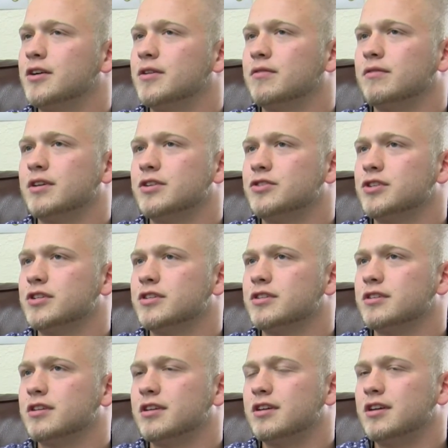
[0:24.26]
Meet Andrew
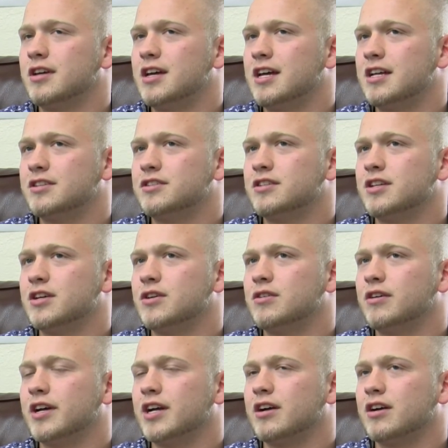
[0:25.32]
Nelson, age
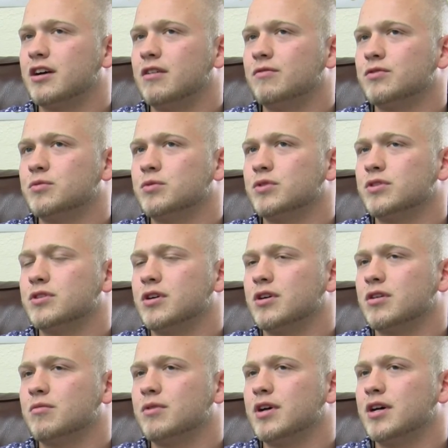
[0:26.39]
18. He
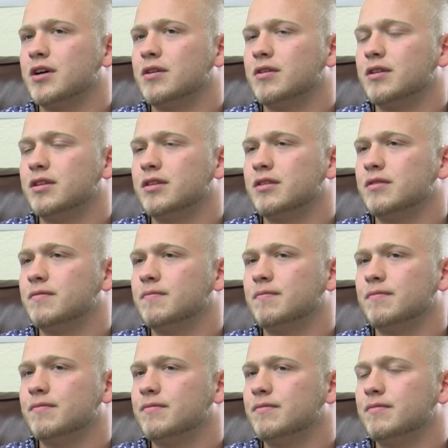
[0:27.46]
started doing drugs when he was
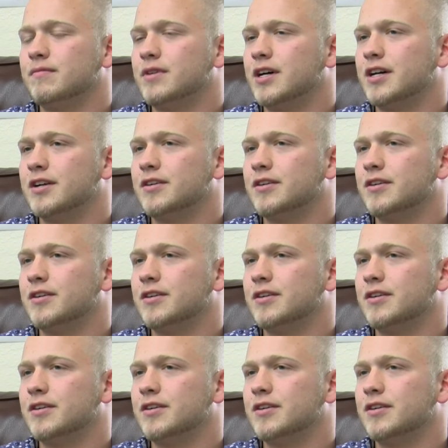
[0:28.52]
12 and